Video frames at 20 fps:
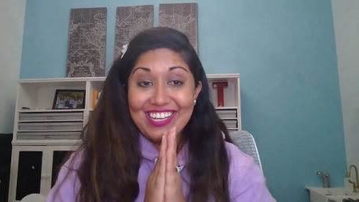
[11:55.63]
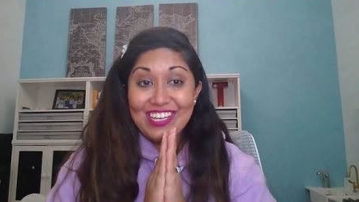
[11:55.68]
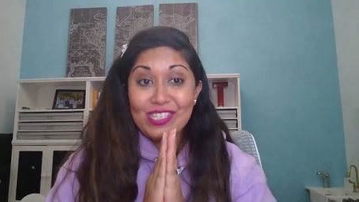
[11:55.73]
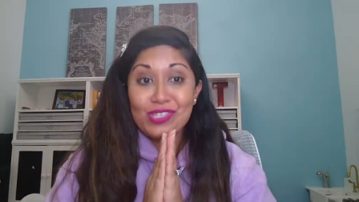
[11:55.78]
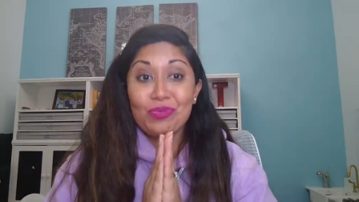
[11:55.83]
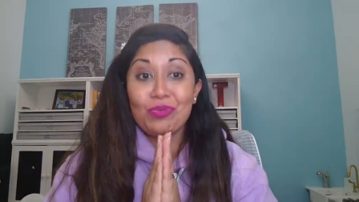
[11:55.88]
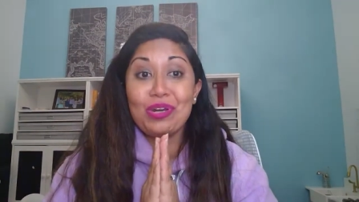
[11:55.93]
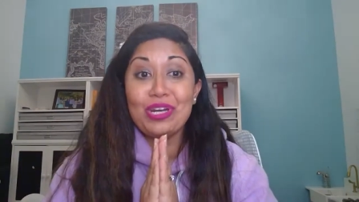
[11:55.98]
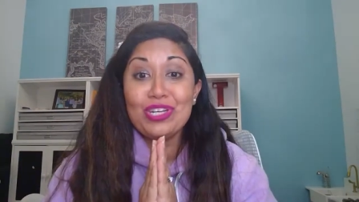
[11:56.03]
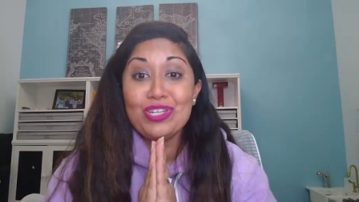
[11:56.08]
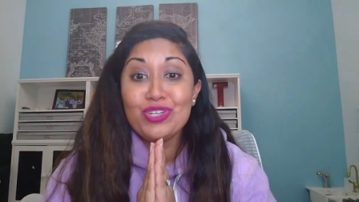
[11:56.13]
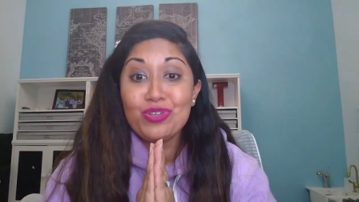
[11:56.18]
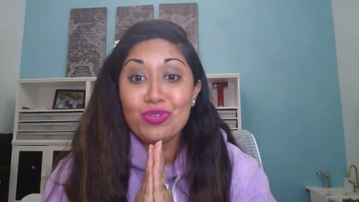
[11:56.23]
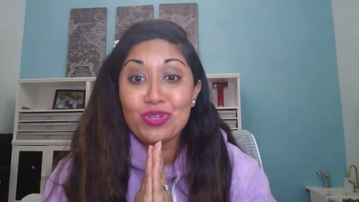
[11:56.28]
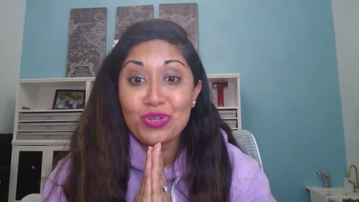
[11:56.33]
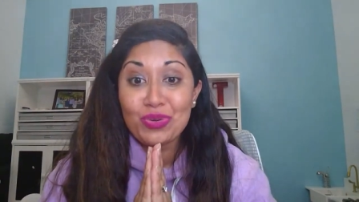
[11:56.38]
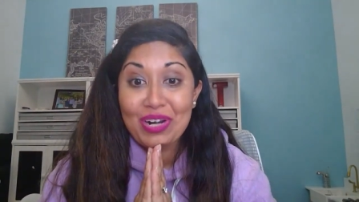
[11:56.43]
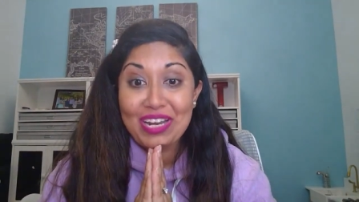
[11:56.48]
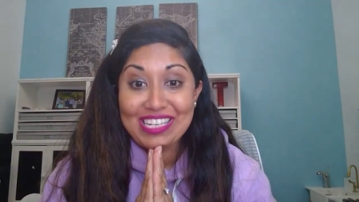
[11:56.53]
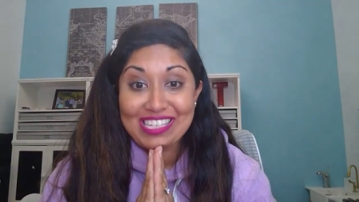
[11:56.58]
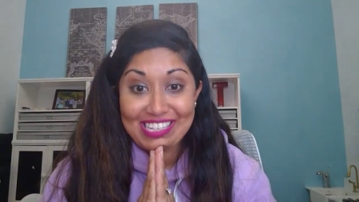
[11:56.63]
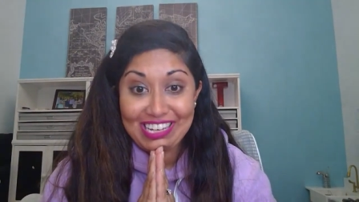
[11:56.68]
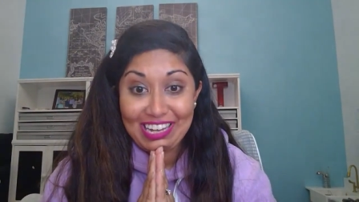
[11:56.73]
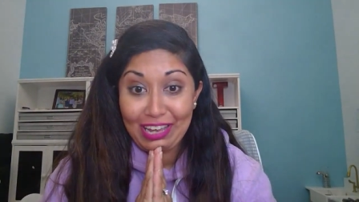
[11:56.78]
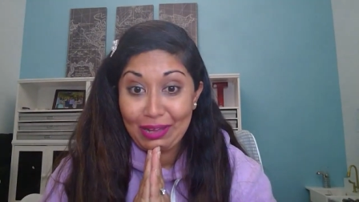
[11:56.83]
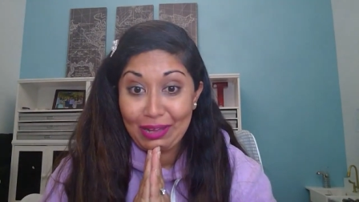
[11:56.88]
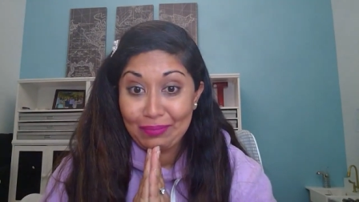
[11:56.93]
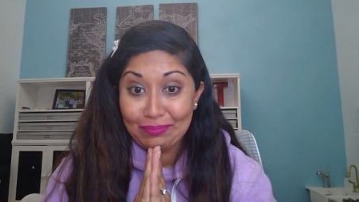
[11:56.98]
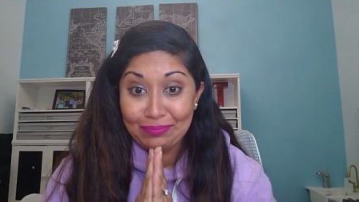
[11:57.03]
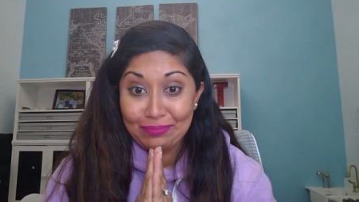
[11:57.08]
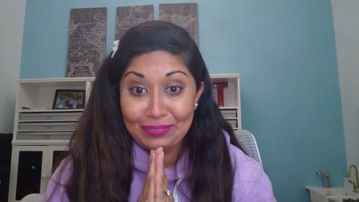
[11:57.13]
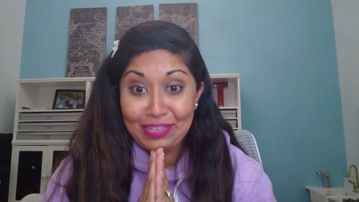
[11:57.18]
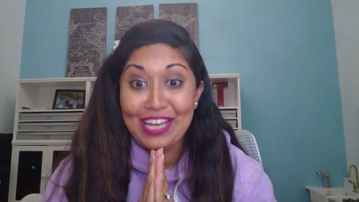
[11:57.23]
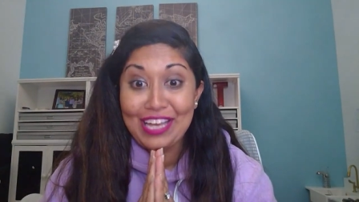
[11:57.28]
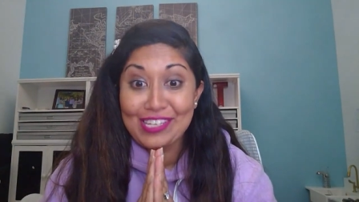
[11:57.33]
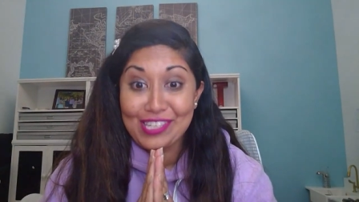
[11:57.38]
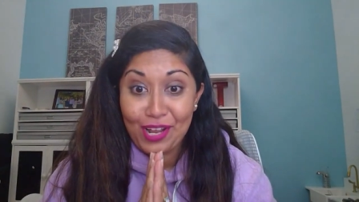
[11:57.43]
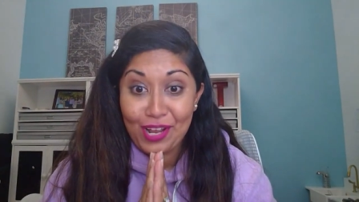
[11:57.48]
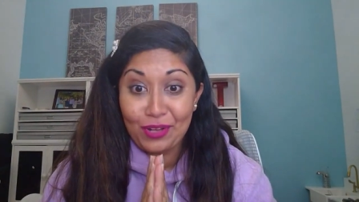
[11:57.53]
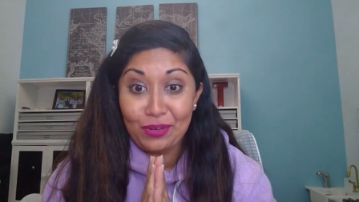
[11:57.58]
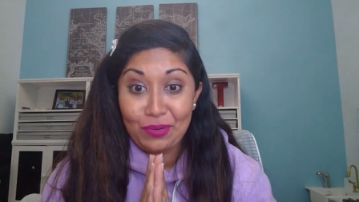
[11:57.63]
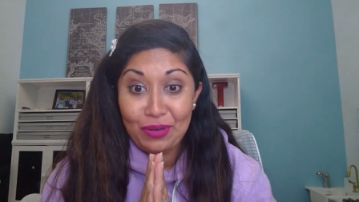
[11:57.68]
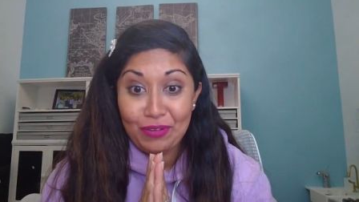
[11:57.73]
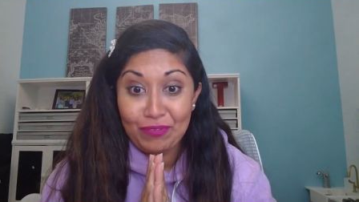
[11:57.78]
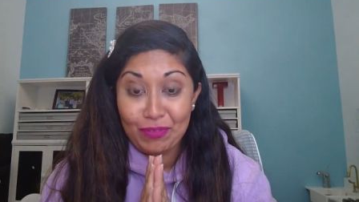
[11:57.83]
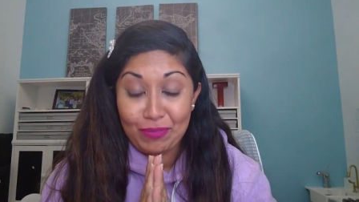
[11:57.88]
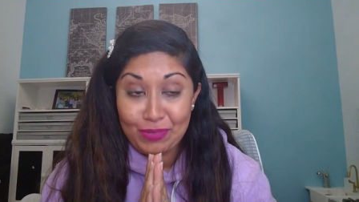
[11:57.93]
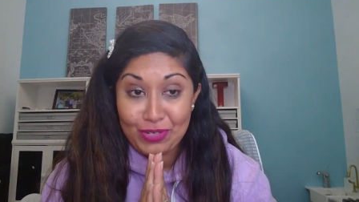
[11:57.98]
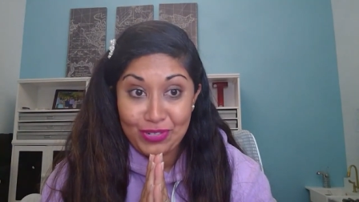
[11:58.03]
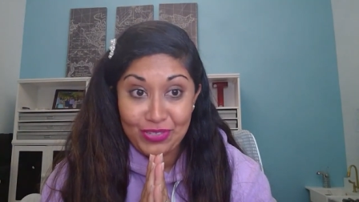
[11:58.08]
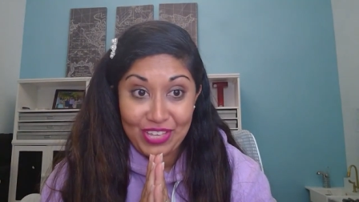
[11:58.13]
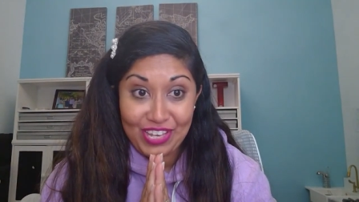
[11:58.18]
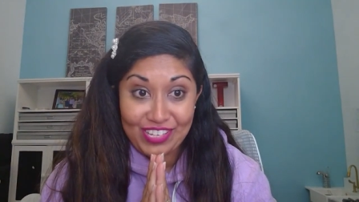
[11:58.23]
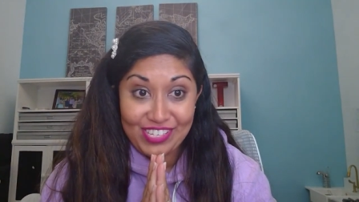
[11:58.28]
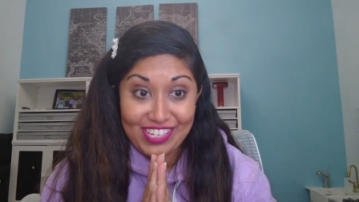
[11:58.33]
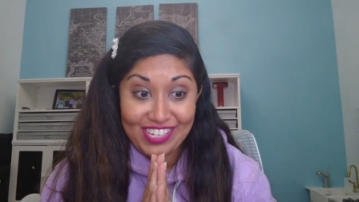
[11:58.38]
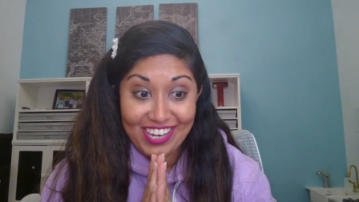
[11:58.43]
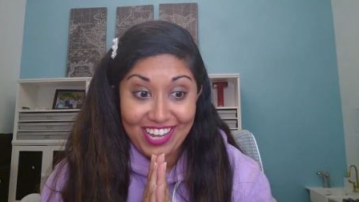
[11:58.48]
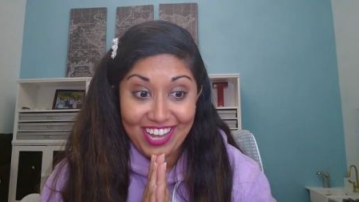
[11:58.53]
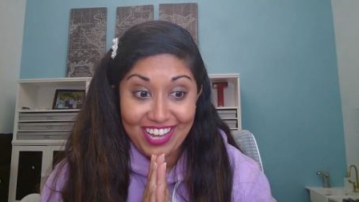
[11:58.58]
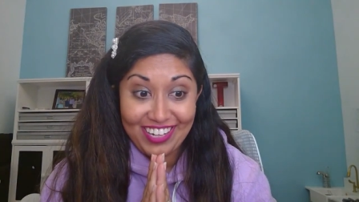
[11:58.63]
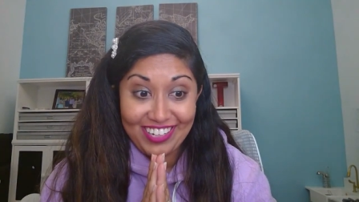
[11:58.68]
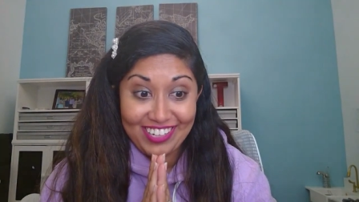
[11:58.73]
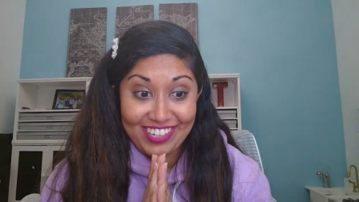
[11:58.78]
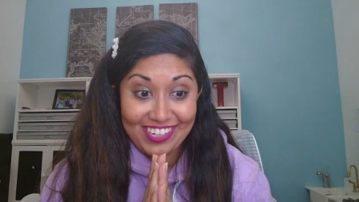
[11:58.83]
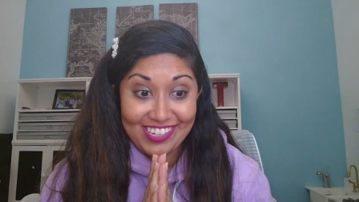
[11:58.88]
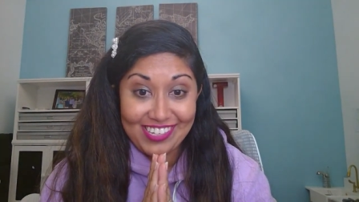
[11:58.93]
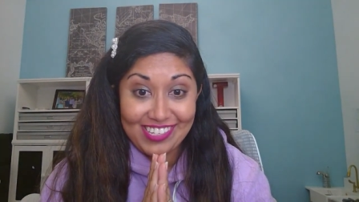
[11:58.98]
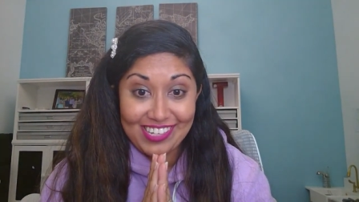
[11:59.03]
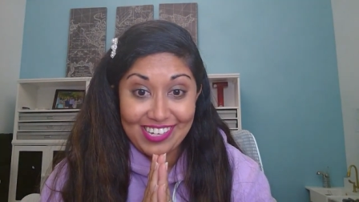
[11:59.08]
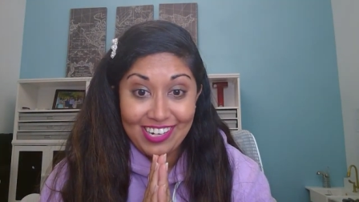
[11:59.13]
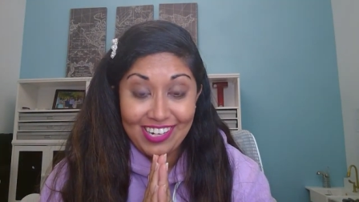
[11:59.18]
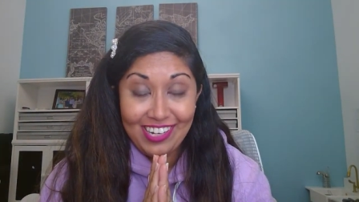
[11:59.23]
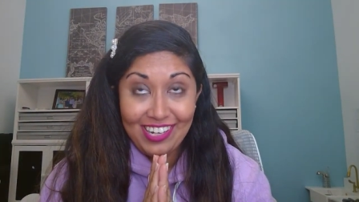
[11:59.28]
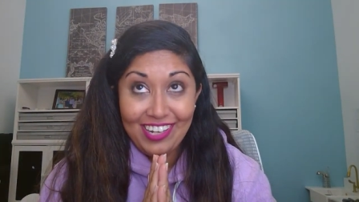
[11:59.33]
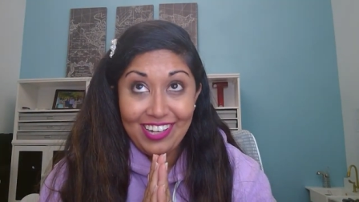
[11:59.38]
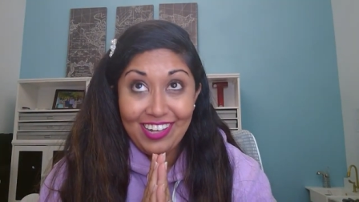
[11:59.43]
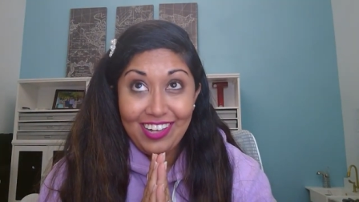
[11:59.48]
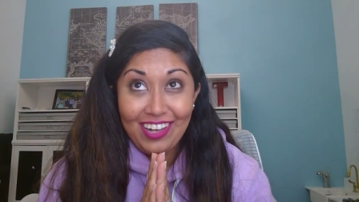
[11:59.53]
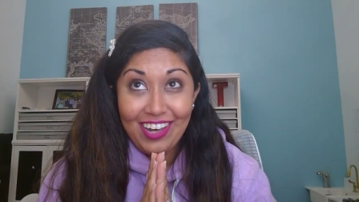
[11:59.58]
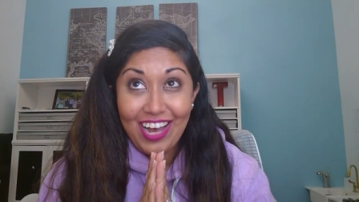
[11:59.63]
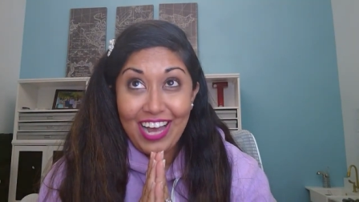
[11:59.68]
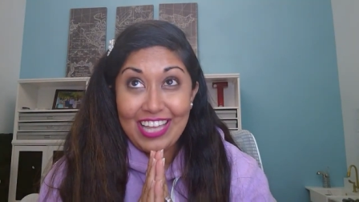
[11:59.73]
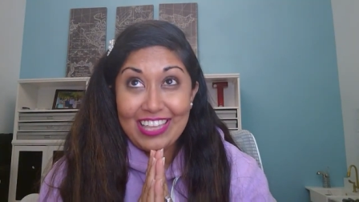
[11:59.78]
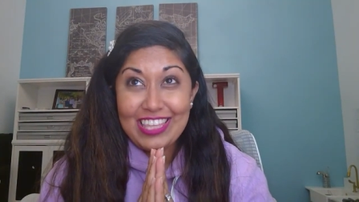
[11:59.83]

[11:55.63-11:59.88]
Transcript: So what did you dress up as Halloween from 2009? Because I